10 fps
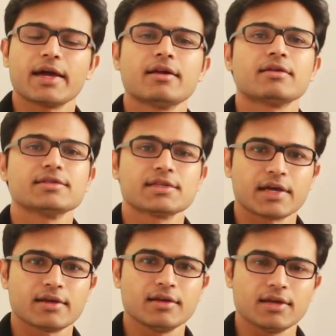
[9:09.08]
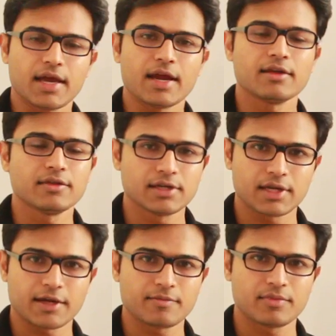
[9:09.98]
can reside at any
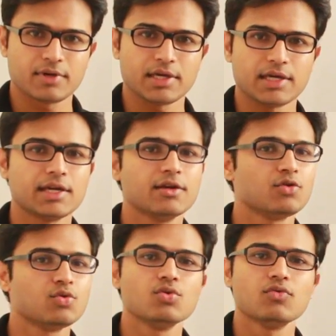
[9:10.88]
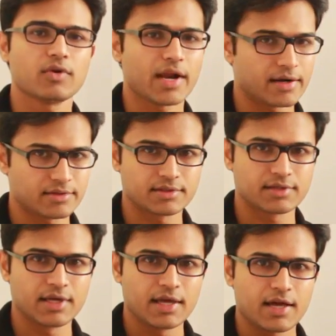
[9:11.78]
time in two flats.
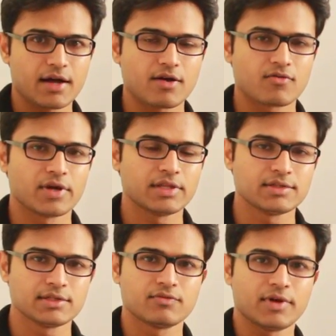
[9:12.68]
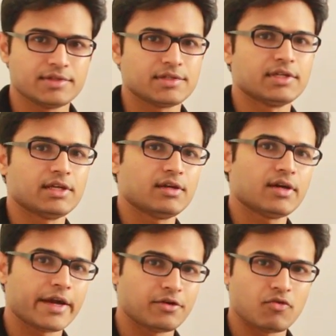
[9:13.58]
One is in one city
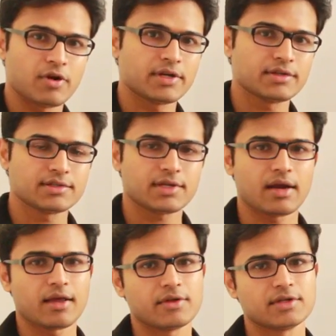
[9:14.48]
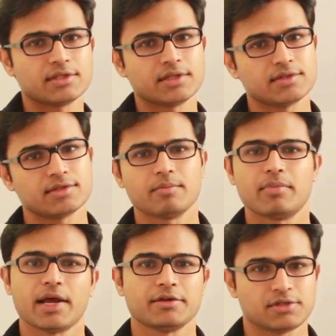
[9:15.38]
headquarters and other is in a
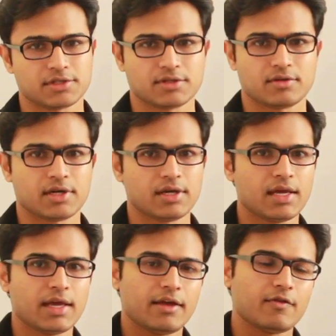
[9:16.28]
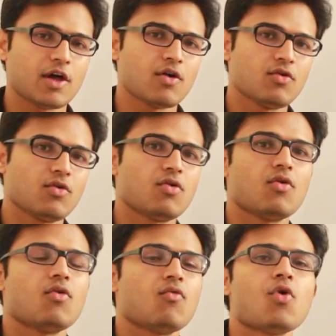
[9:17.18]
branch, right? Now
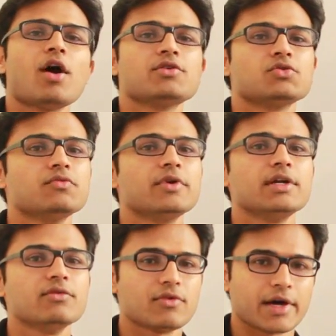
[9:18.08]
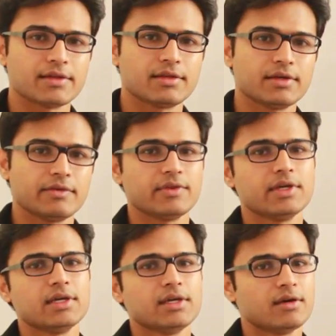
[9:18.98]
what should we define
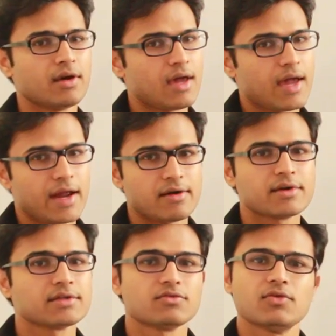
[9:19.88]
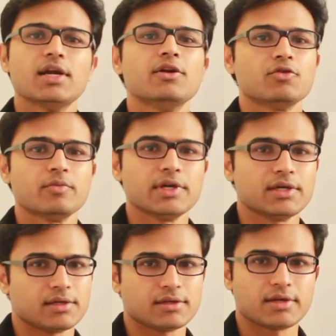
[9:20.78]
the address field to
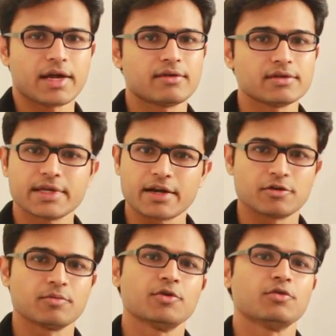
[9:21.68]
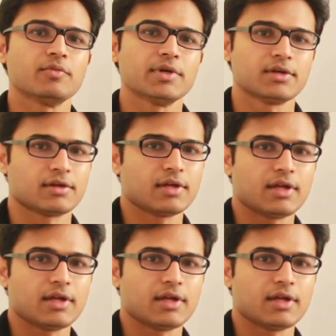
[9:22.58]
be, address attribute to be?